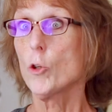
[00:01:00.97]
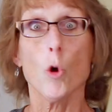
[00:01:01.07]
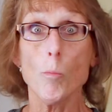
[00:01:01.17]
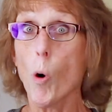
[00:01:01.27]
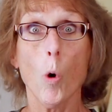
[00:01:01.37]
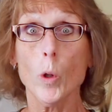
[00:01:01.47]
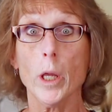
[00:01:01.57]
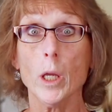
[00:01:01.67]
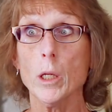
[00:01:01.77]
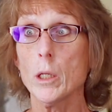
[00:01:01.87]
No
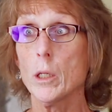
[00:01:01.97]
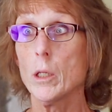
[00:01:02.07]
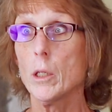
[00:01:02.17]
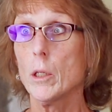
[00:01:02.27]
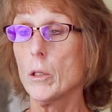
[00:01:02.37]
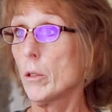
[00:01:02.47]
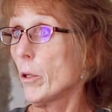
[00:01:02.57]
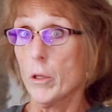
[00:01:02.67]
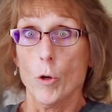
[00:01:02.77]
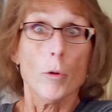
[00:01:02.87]
bowling,
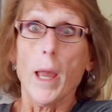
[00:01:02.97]
no